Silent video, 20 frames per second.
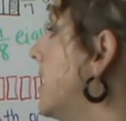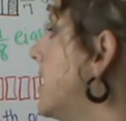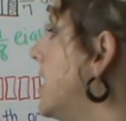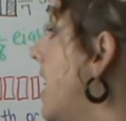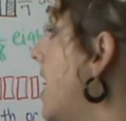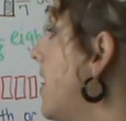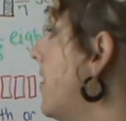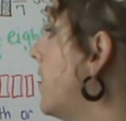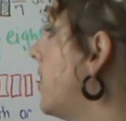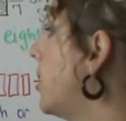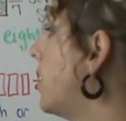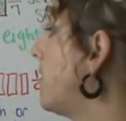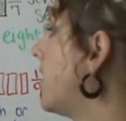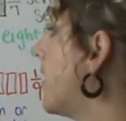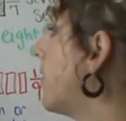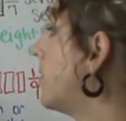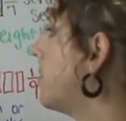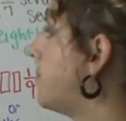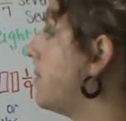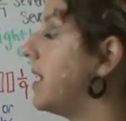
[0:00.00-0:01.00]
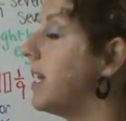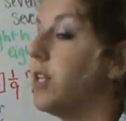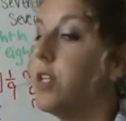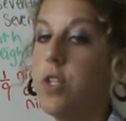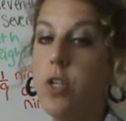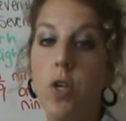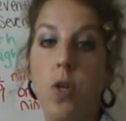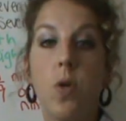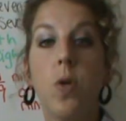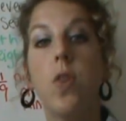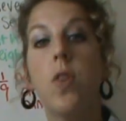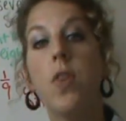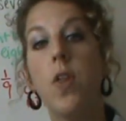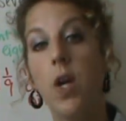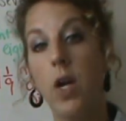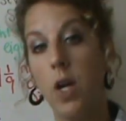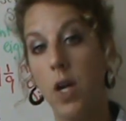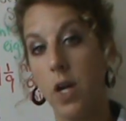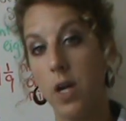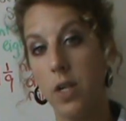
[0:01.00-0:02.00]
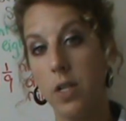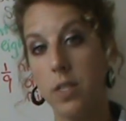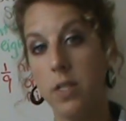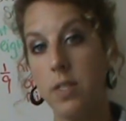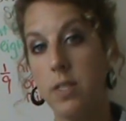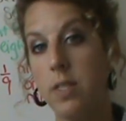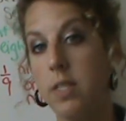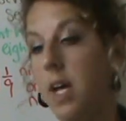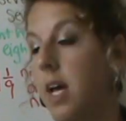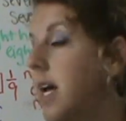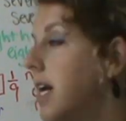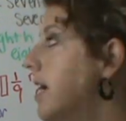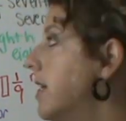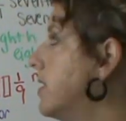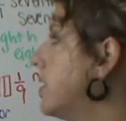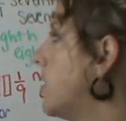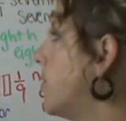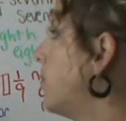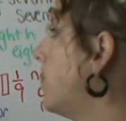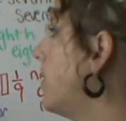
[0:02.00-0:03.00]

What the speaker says: another, that would be 2/3. So